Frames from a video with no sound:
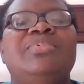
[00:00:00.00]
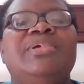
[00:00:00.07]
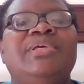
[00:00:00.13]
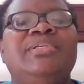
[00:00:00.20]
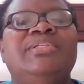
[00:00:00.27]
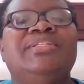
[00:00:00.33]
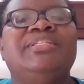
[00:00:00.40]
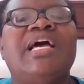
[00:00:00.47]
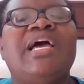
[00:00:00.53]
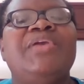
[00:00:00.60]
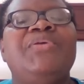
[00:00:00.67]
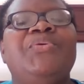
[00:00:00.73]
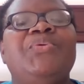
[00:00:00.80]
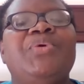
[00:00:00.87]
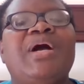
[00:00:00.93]
is, are
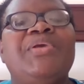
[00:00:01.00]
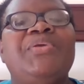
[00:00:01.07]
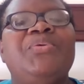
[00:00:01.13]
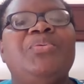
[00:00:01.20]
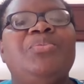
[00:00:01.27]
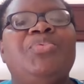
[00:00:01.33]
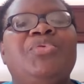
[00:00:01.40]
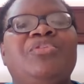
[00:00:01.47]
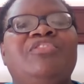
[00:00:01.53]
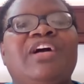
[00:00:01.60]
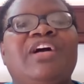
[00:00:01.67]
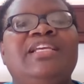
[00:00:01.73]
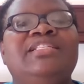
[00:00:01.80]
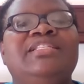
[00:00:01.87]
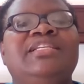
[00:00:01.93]
you
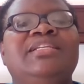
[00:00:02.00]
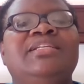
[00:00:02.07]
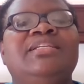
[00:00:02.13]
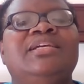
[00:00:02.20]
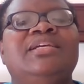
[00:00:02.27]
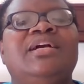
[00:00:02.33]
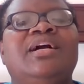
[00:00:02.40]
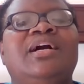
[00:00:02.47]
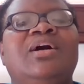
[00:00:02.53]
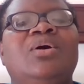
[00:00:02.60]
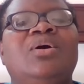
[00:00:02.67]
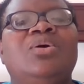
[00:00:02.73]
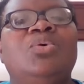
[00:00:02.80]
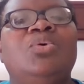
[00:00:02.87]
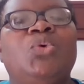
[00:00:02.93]
providing
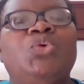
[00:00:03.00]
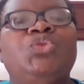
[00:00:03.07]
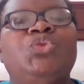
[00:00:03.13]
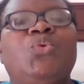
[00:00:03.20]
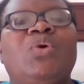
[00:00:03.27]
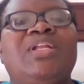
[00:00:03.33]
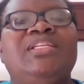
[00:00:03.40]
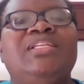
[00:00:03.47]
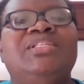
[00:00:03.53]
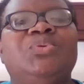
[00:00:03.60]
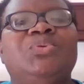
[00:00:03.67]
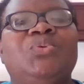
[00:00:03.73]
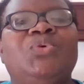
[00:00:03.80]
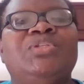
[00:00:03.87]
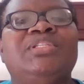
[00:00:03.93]
good
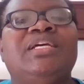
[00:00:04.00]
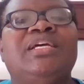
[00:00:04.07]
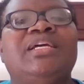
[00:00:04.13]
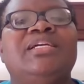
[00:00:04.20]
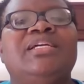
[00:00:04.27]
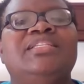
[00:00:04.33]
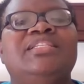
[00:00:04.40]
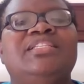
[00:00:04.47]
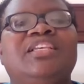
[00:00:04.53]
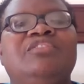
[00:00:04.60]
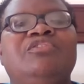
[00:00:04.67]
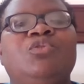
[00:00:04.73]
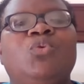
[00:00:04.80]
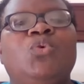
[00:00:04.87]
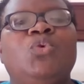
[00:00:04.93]
quality water,
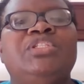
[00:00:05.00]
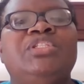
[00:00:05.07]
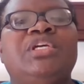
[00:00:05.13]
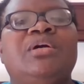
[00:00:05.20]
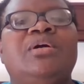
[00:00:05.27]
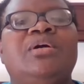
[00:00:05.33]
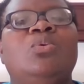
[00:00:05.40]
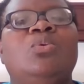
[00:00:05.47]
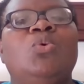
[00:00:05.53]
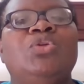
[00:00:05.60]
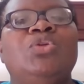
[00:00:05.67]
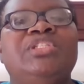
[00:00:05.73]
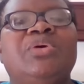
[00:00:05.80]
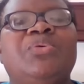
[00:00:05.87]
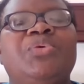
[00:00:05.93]
safe water,
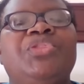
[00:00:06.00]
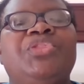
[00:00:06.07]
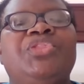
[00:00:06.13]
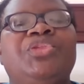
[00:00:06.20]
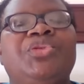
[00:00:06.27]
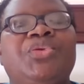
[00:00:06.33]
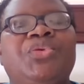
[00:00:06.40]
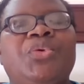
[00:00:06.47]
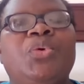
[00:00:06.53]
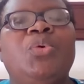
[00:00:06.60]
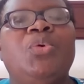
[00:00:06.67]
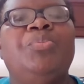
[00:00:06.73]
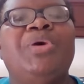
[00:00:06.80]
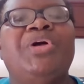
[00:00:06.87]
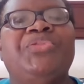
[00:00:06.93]
water with
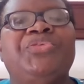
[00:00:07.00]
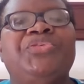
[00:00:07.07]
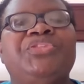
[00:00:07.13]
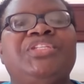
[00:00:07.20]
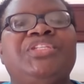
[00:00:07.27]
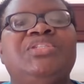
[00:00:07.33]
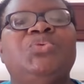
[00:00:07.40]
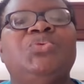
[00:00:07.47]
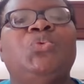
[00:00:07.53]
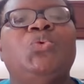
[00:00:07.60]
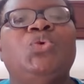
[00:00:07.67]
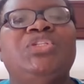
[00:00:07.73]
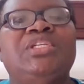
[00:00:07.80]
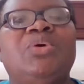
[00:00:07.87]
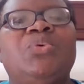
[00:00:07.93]
no pathogens,
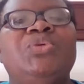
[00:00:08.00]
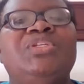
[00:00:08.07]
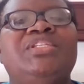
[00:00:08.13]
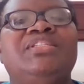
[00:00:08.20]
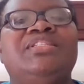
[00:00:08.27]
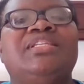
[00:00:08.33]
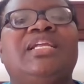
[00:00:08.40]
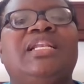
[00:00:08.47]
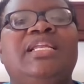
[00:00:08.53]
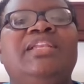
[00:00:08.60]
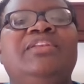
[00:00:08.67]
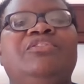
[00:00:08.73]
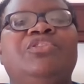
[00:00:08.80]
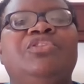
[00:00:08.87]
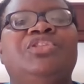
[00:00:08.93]
water which is
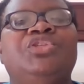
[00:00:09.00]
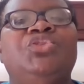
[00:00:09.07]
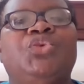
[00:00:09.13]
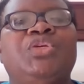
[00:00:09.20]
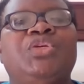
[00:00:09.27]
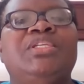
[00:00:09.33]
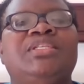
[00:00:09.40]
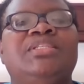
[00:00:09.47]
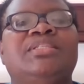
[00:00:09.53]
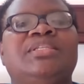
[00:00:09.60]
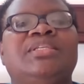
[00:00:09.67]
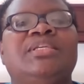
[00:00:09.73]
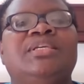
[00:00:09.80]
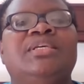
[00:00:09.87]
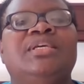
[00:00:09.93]
clean for the
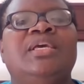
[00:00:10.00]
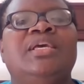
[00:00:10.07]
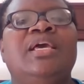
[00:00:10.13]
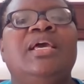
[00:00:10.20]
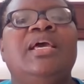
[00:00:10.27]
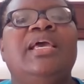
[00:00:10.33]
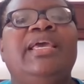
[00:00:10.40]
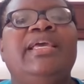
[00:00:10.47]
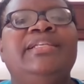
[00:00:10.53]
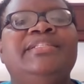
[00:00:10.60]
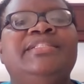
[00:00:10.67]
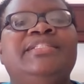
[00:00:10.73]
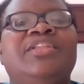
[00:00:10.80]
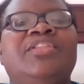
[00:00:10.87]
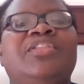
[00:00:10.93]
donkeys?
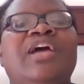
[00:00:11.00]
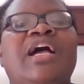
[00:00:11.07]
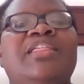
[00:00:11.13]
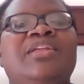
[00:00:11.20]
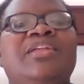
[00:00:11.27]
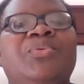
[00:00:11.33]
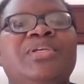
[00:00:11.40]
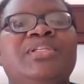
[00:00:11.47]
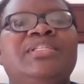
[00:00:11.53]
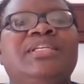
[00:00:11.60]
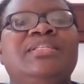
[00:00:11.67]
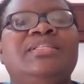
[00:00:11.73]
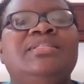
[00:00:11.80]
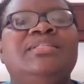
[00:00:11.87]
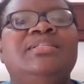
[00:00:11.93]
And the other
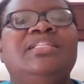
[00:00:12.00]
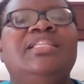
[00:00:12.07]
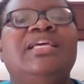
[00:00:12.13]
question